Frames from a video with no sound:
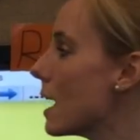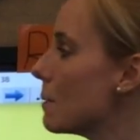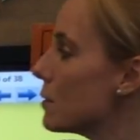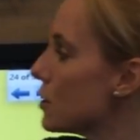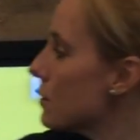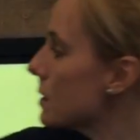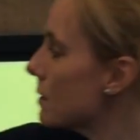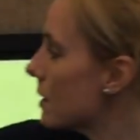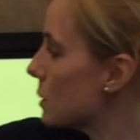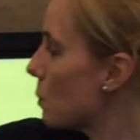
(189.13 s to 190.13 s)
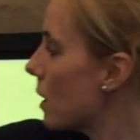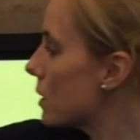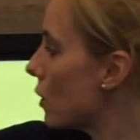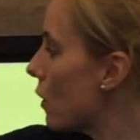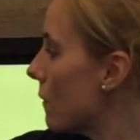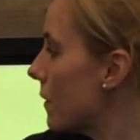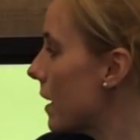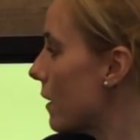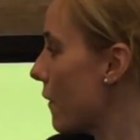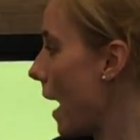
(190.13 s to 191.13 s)
and we're using this word on
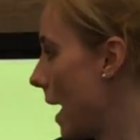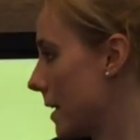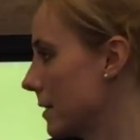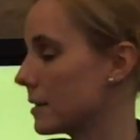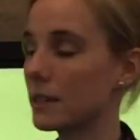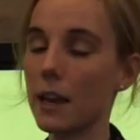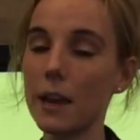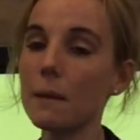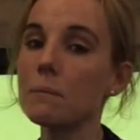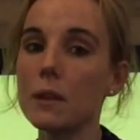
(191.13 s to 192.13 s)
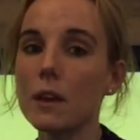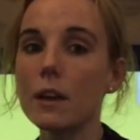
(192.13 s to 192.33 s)
the other hand, okay?